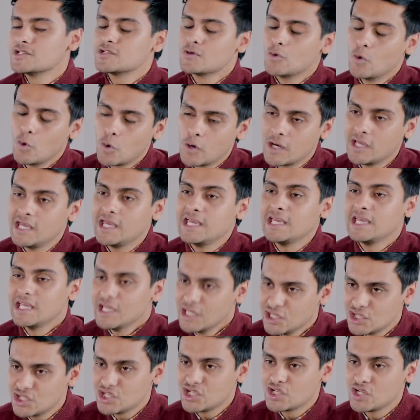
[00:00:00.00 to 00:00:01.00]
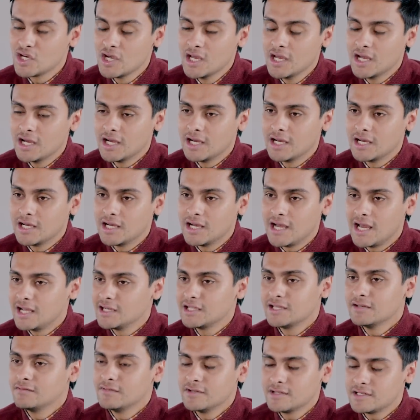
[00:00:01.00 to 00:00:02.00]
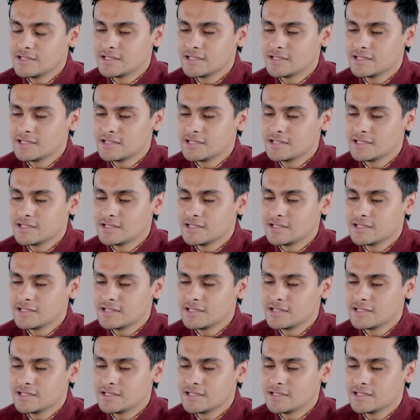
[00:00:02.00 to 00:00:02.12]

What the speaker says: is okay-ish. I'll give